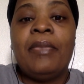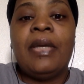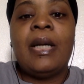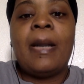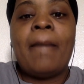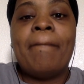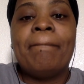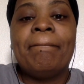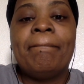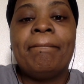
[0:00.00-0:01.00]
Um
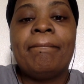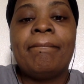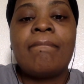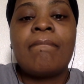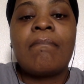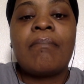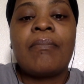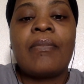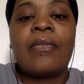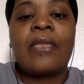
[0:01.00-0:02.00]

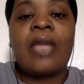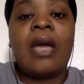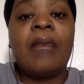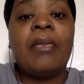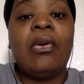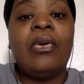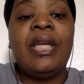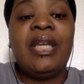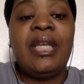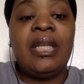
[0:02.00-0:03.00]
I'm gonna go
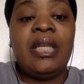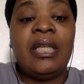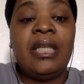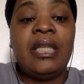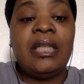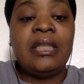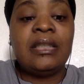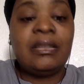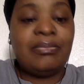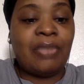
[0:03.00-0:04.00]
ahead and, and
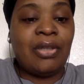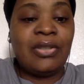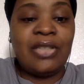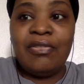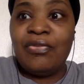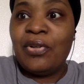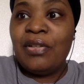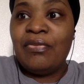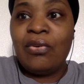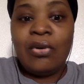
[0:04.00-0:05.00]
it's
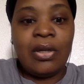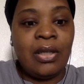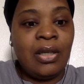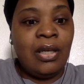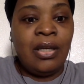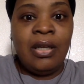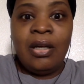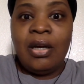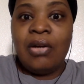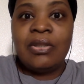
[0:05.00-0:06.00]
1344
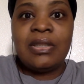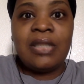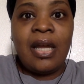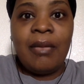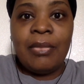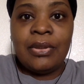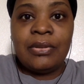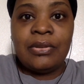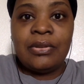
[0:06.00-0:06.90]
on the timer.